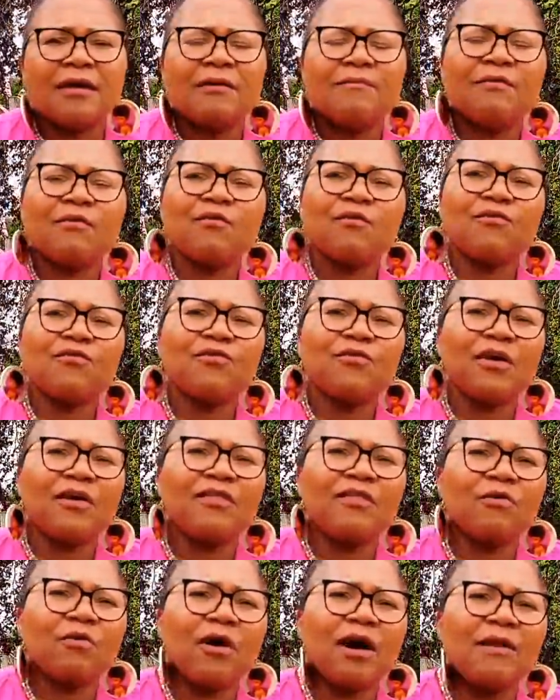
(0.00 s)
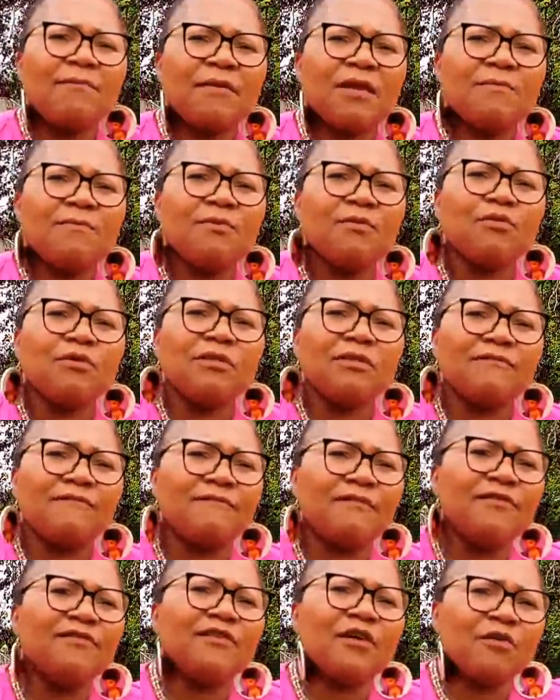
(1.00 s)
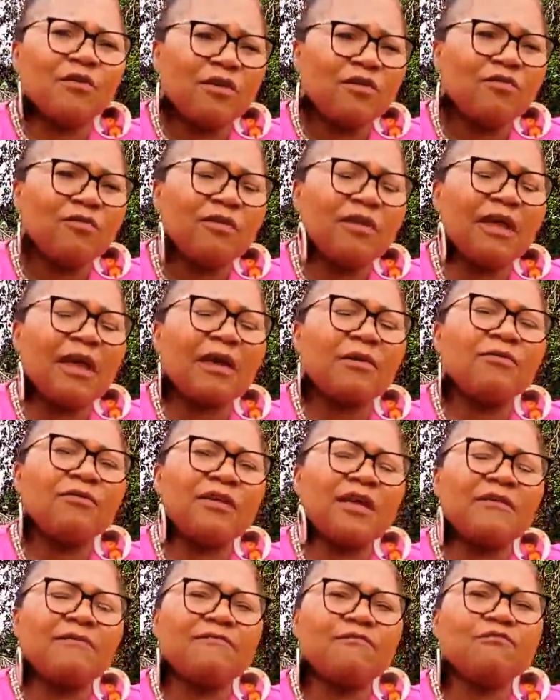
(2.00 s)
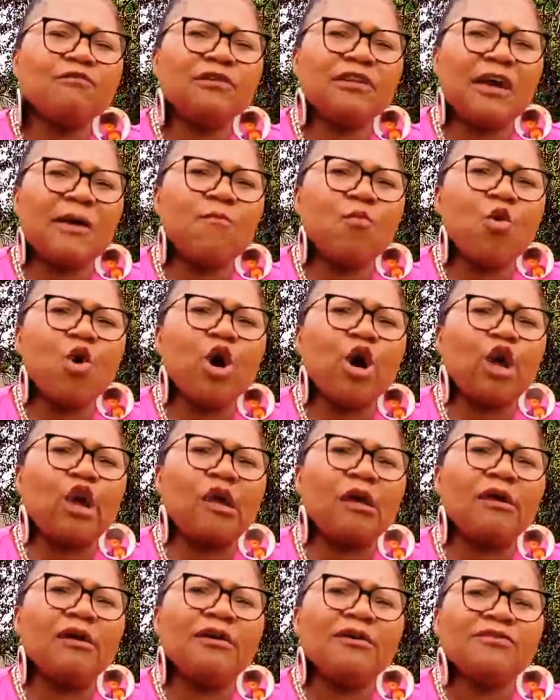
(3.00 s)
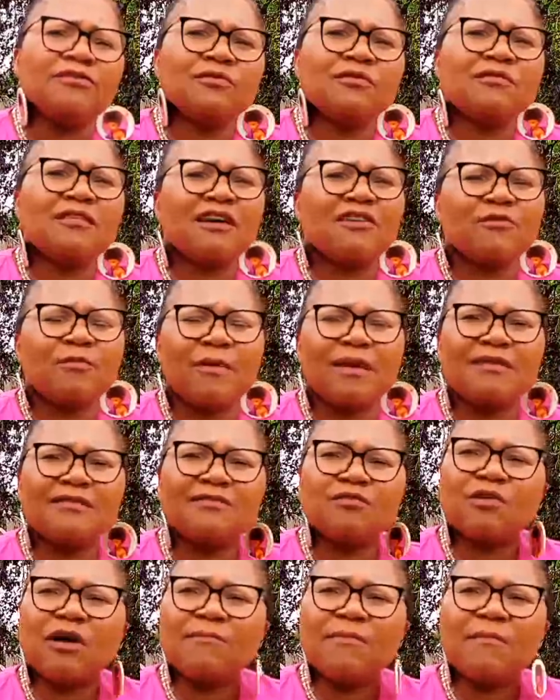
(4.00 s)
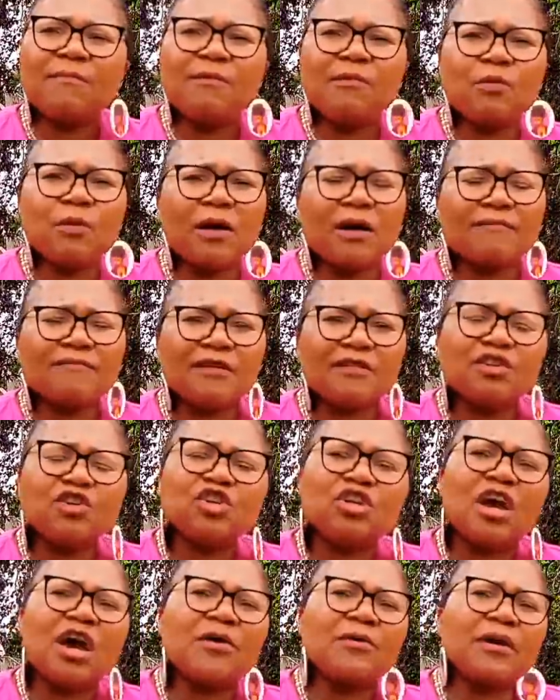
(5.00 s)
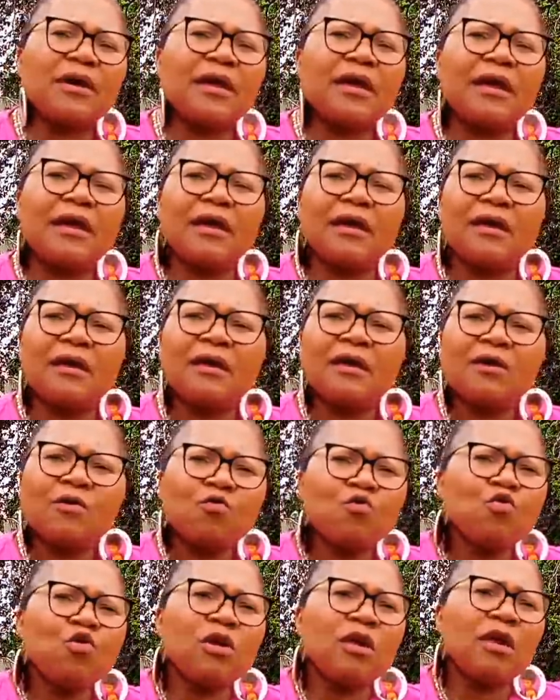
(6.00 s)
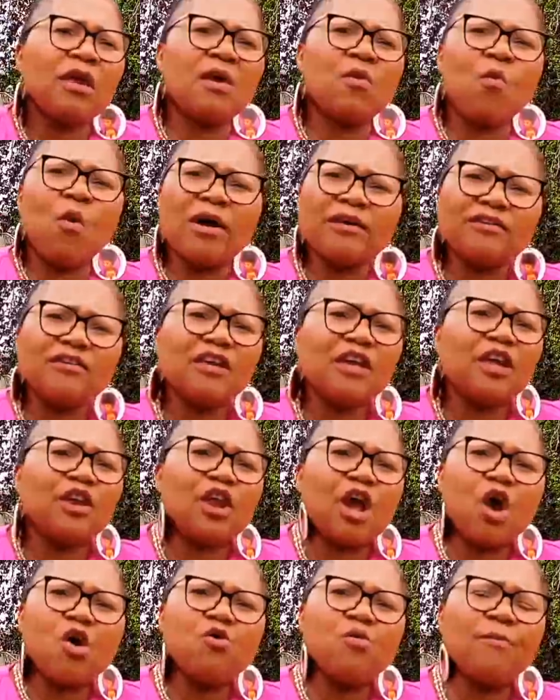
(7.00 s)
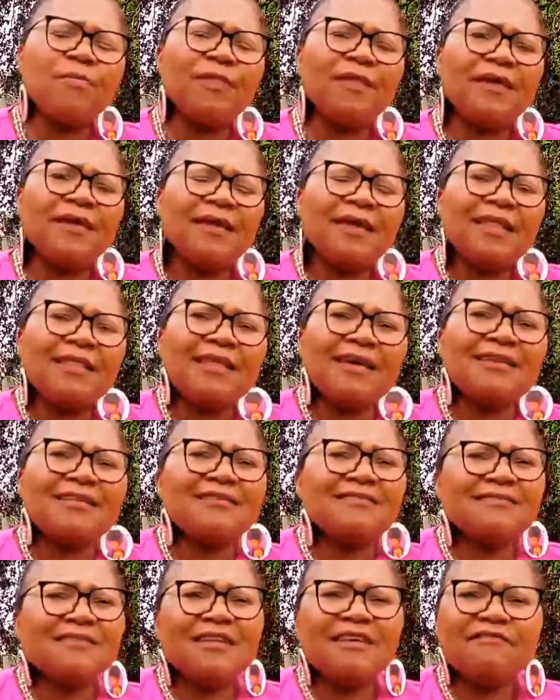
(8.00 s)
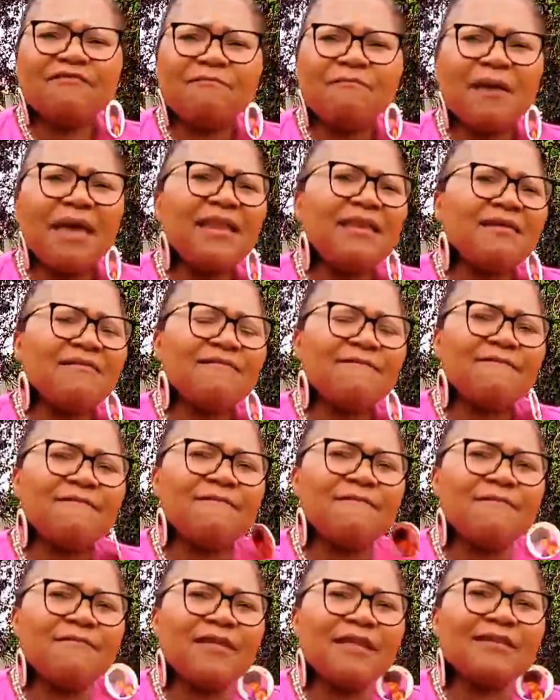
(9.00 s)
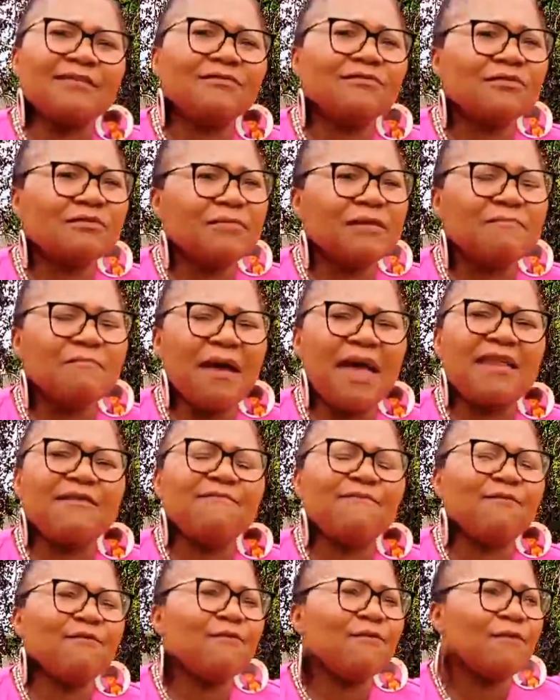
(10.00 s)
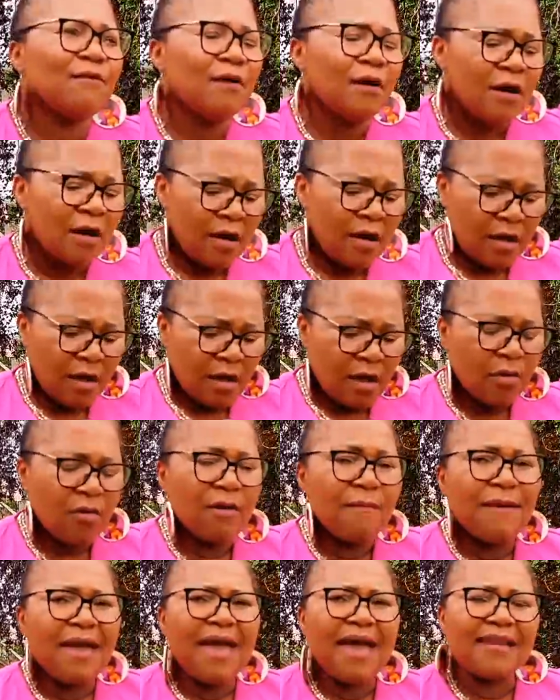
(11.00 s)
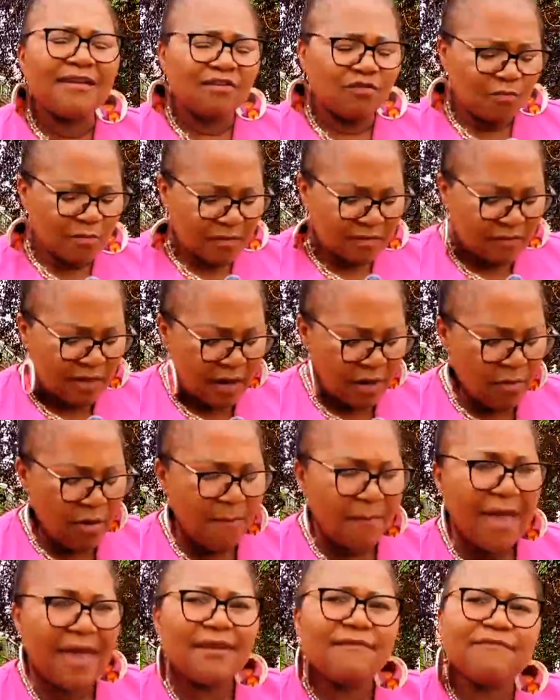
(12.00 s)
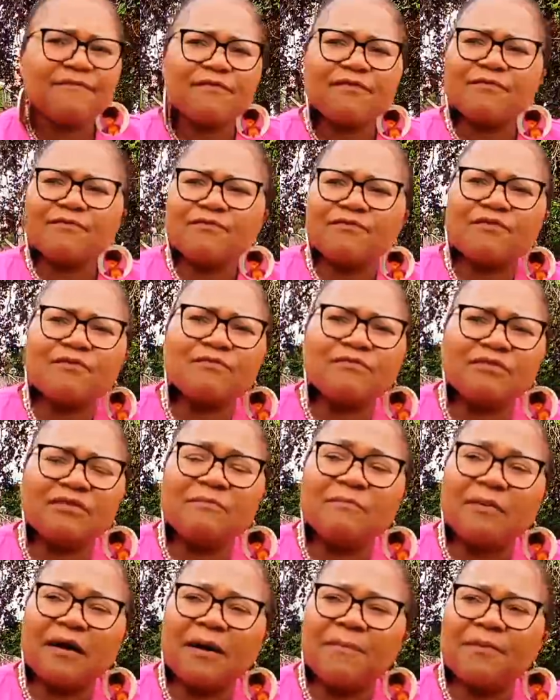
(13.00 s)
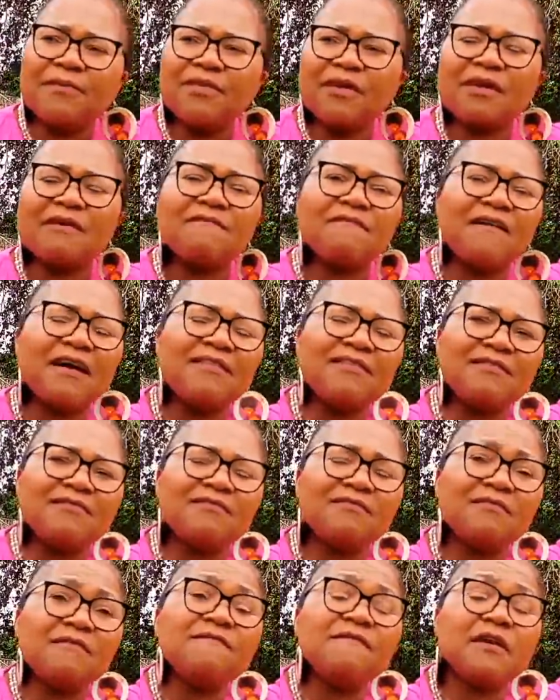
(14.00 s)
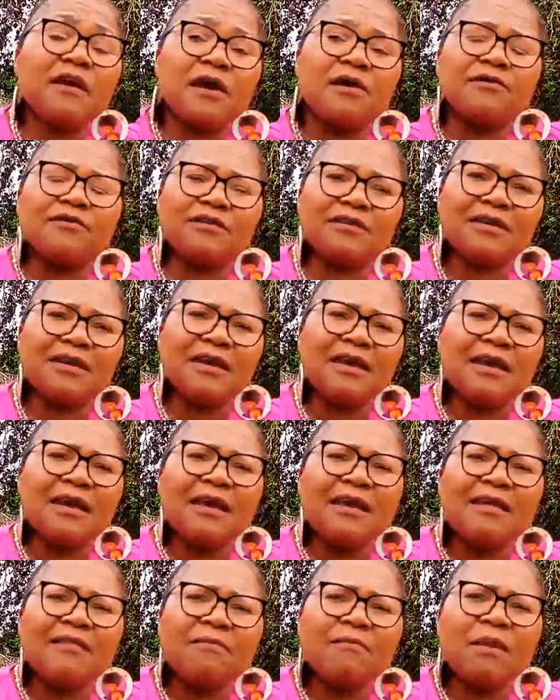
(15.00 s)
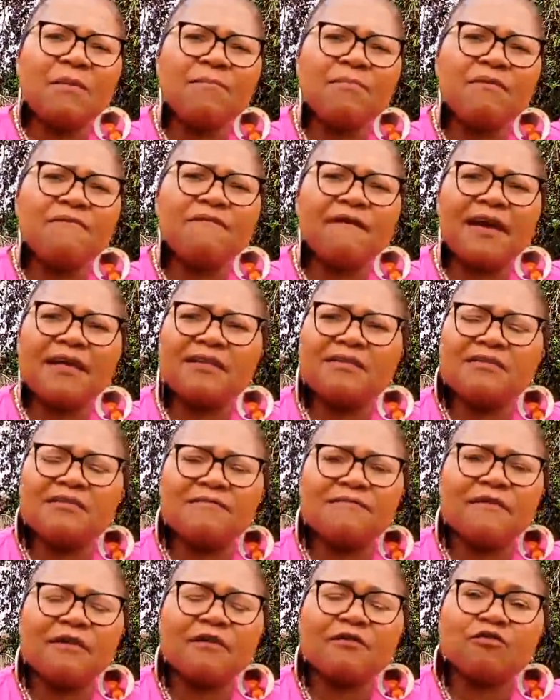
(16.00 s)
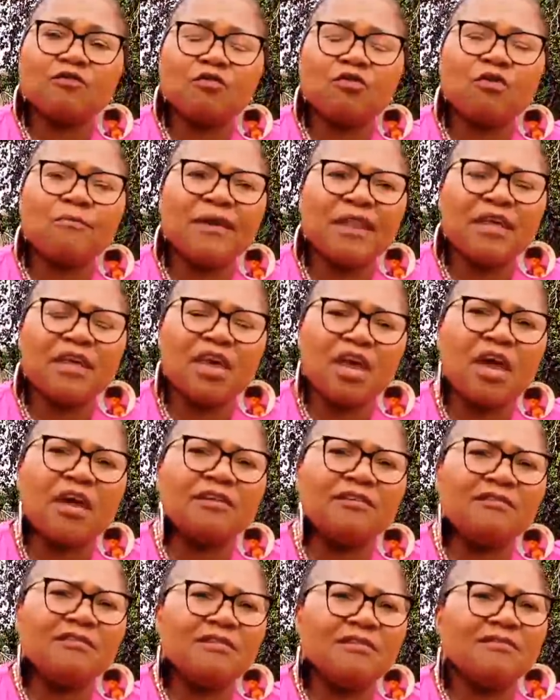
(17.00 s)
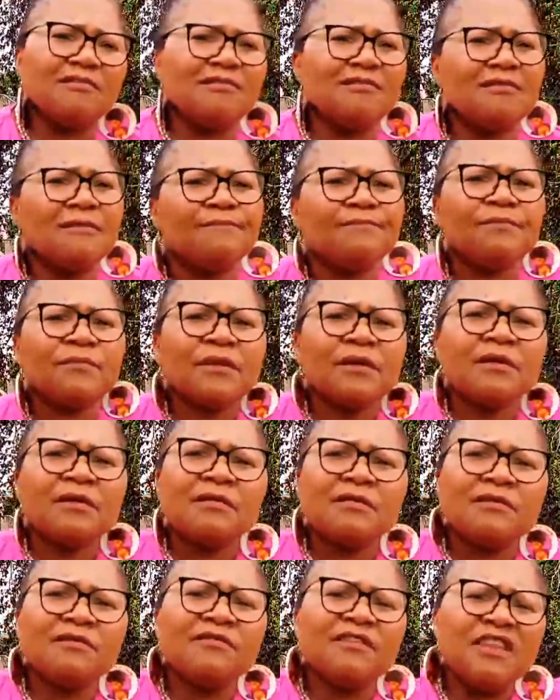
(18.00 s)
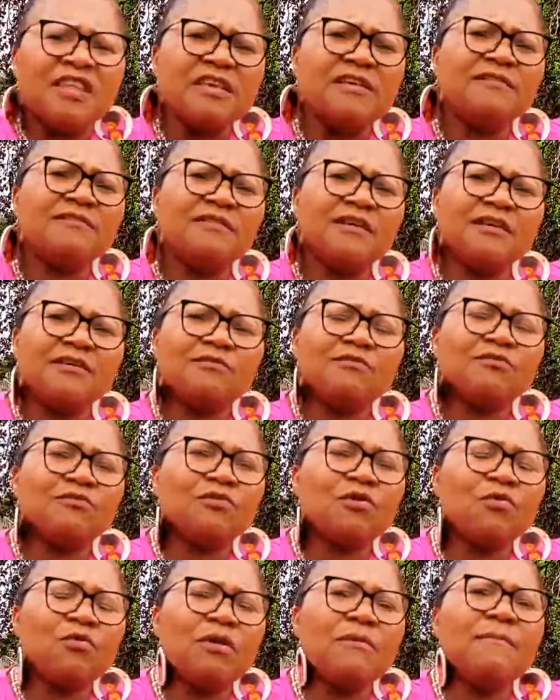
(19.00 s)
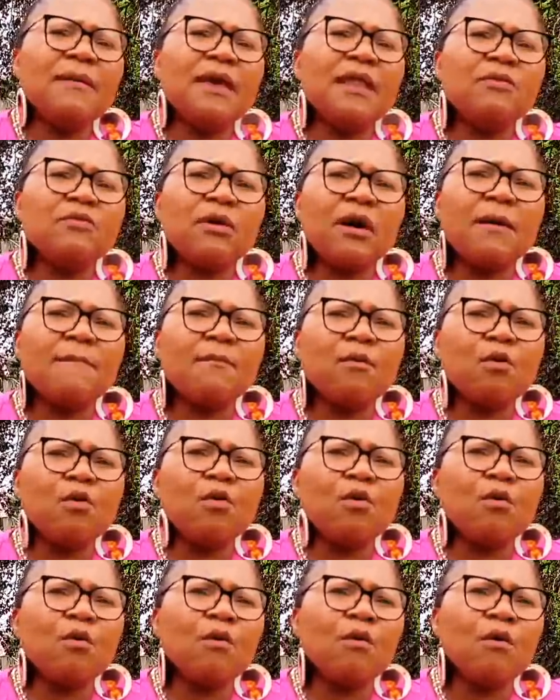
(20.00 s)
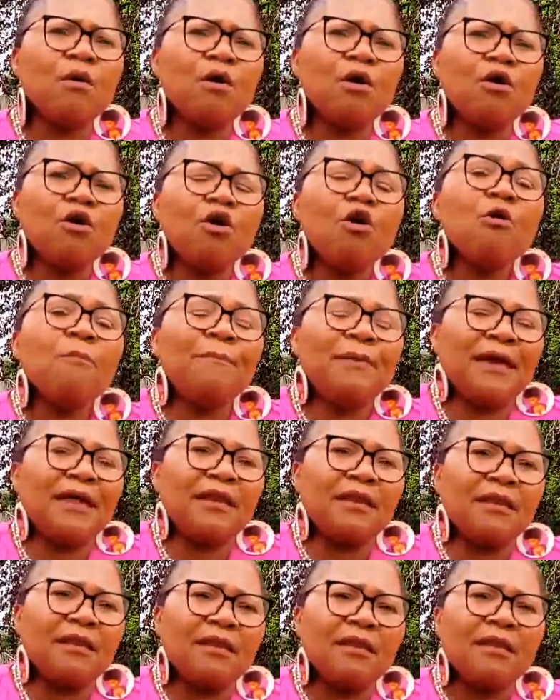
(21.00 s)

because you are the one maybe on the visa. You need to take full-time work. So the husband is the one maybe looking after the childcare, cooking, washing at home. That is that has not been meant for our men, especially our men from Zimbabwe. They can find this difficult, and maybe find it difficult to communicate these needs. And also women, we are more open.